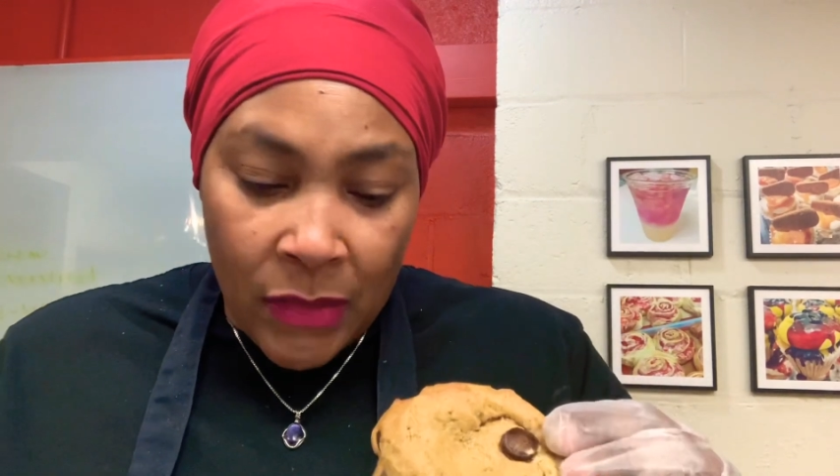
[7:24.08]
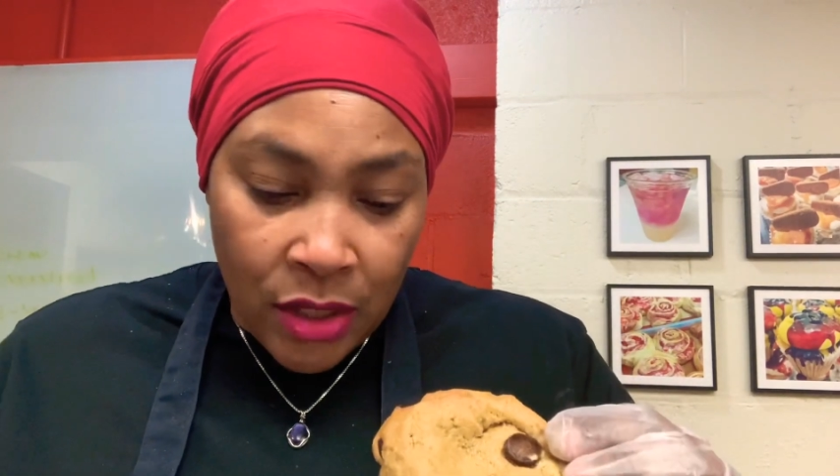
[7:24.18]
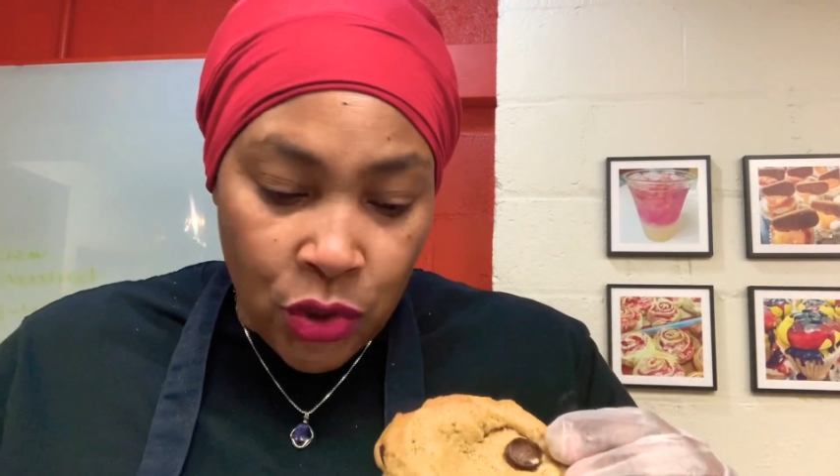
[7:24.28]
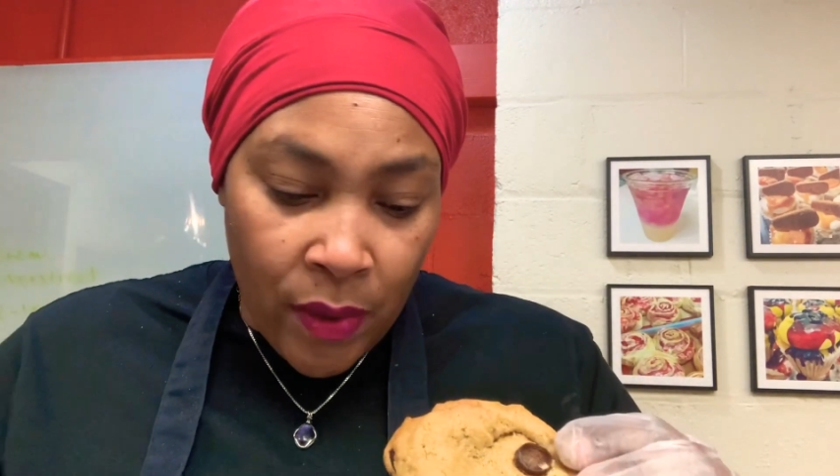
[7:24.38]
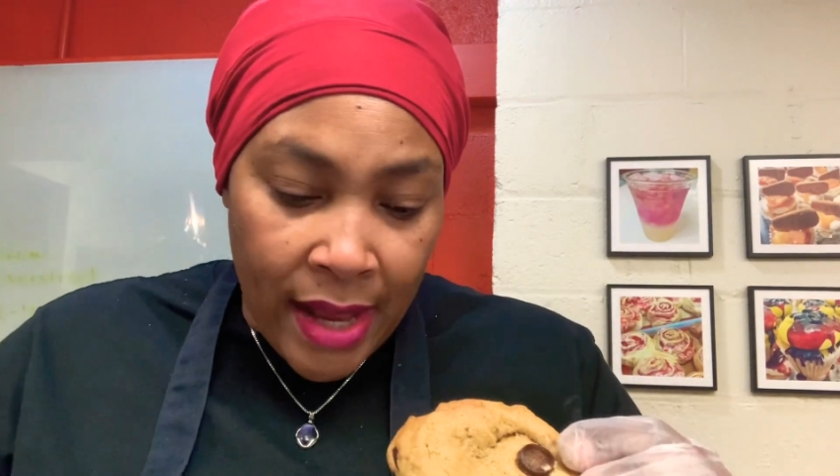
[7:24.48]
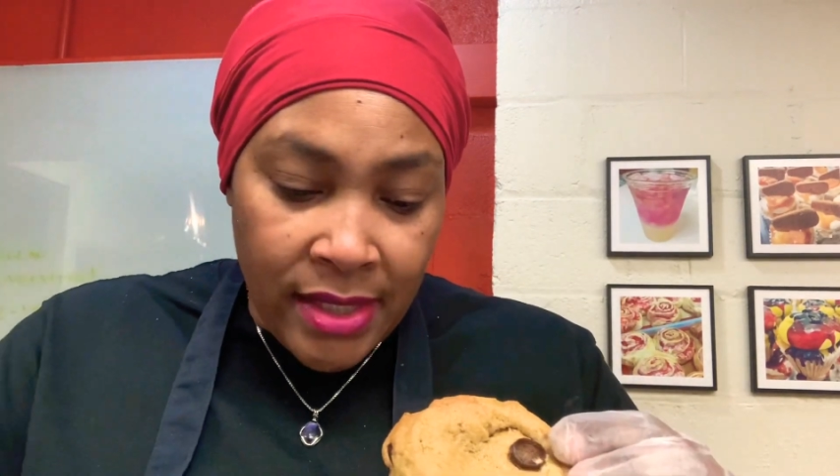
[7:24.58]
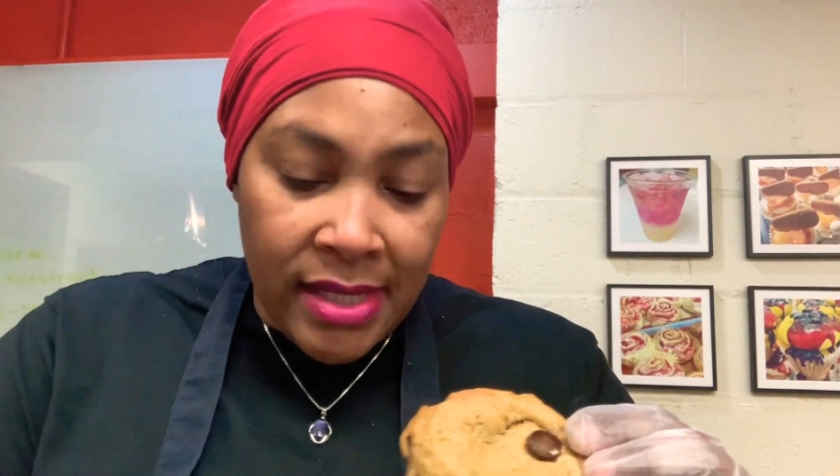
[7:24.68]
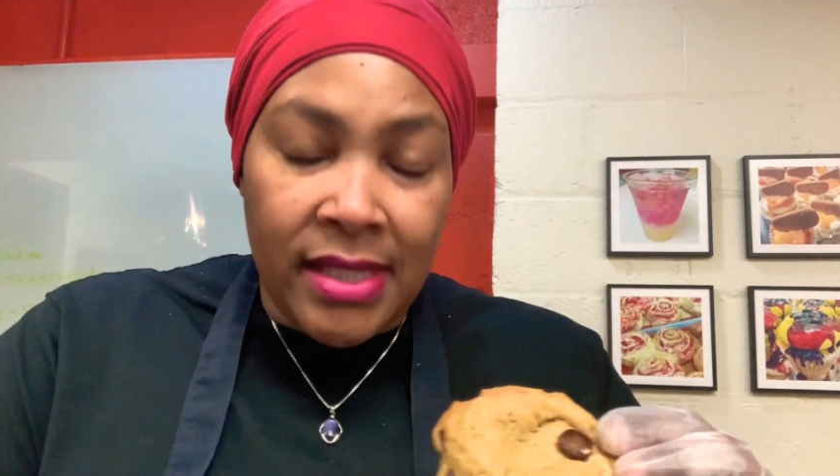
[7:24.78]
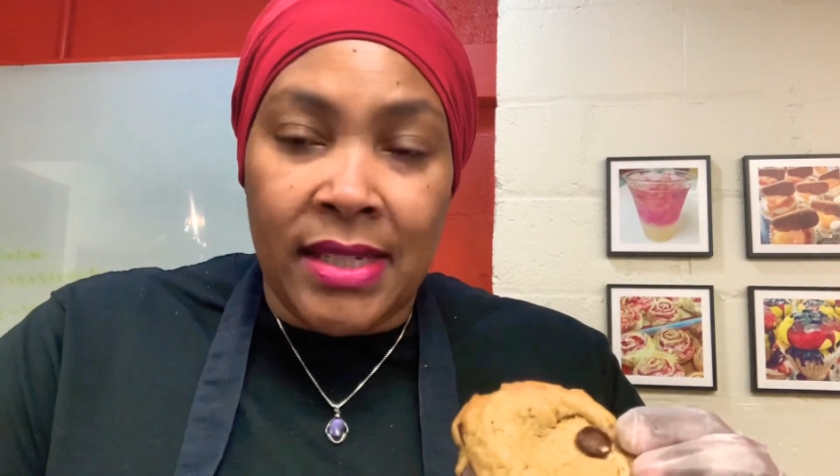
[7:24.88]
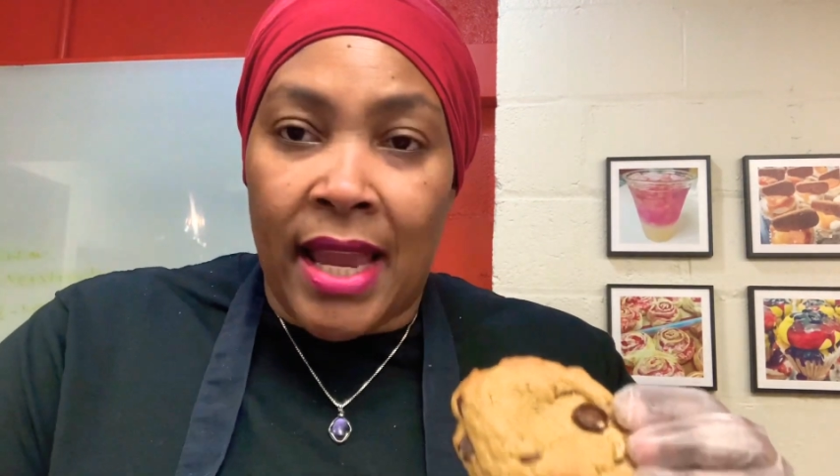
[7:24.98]
try to
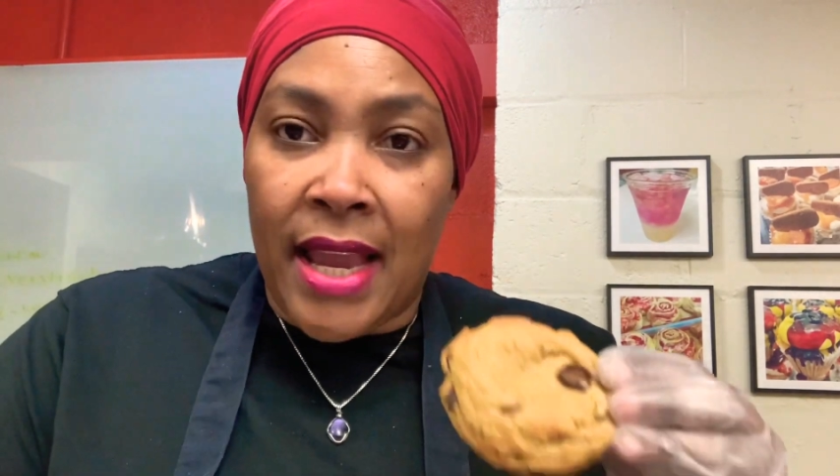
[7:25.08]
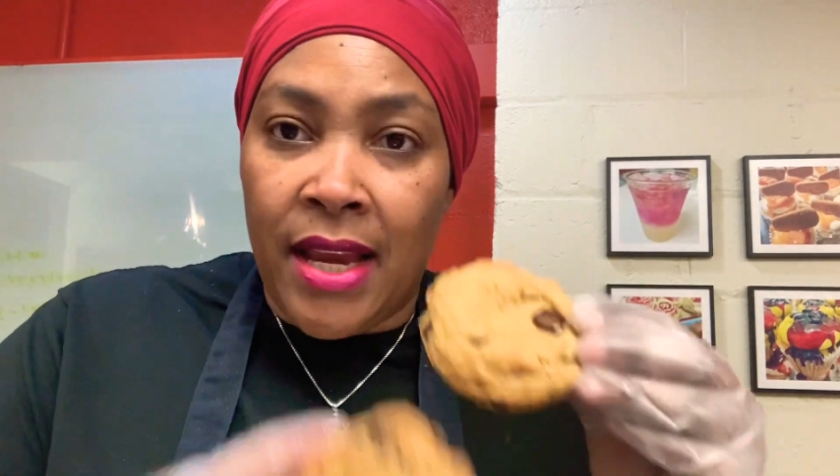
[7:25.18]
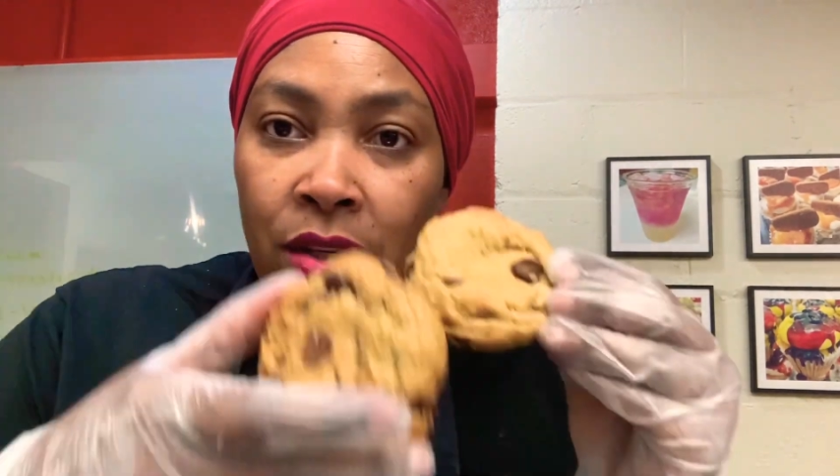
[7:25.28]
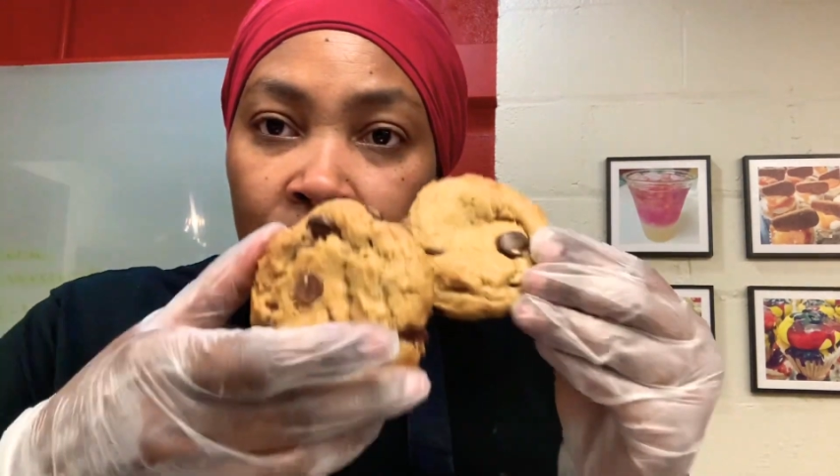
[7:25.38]
stage